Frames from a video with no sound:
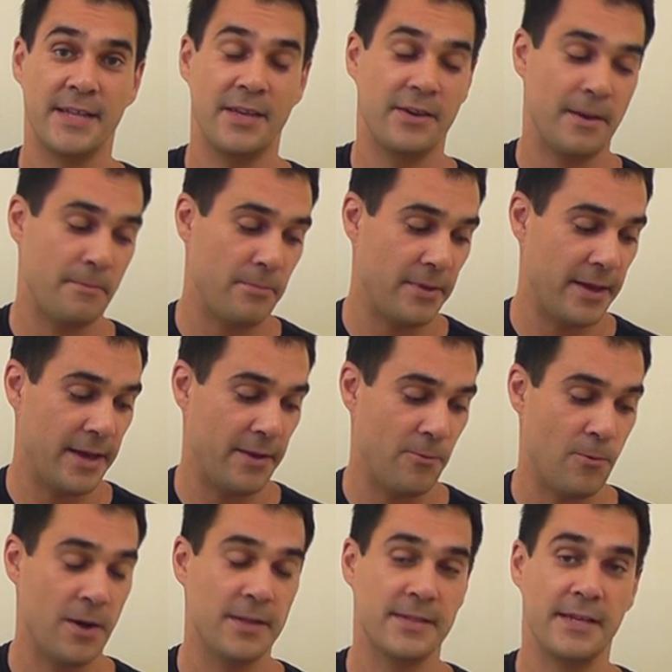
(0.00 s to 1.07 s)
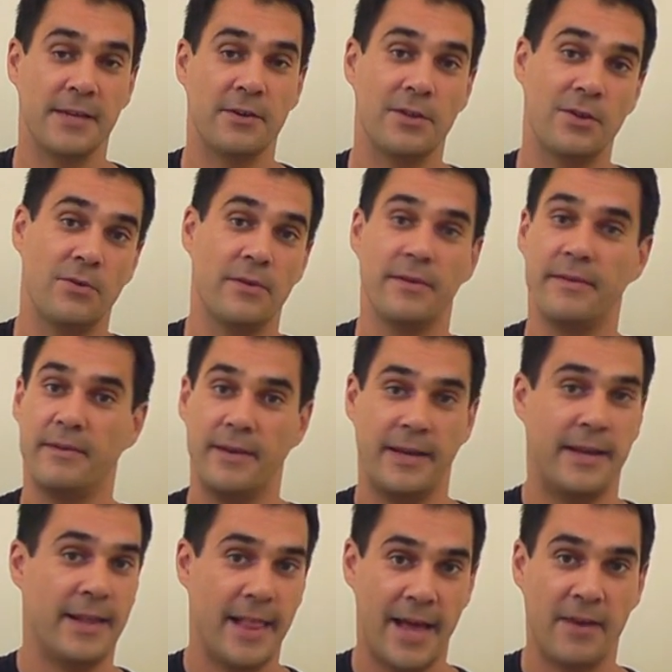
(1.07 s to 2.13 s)
is that you can play one single note
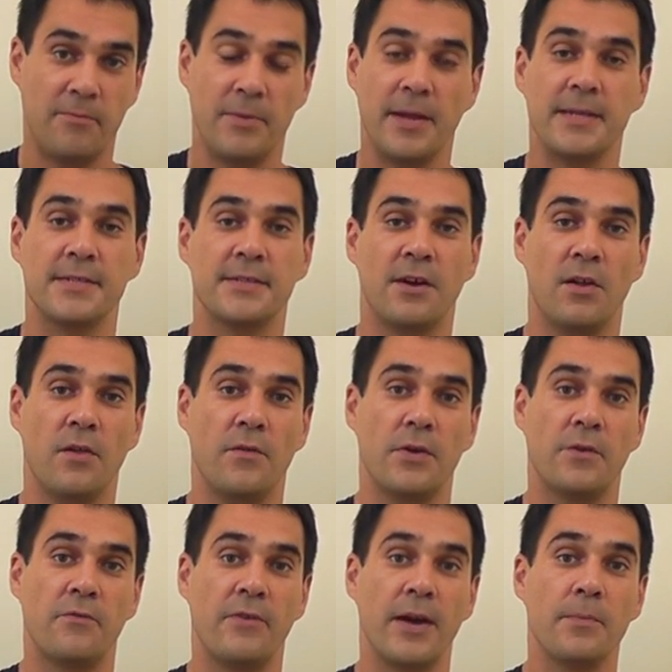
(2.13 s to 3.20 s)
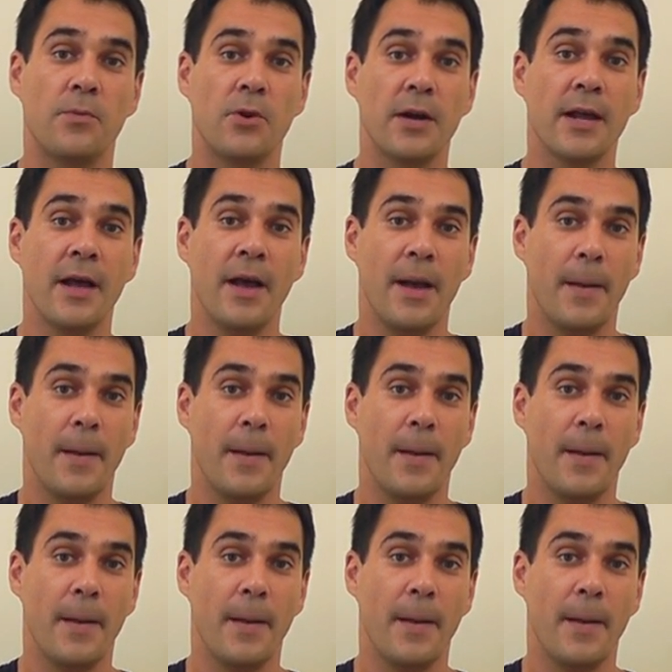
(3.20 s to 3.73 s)
in a lot of places all over the fretboard.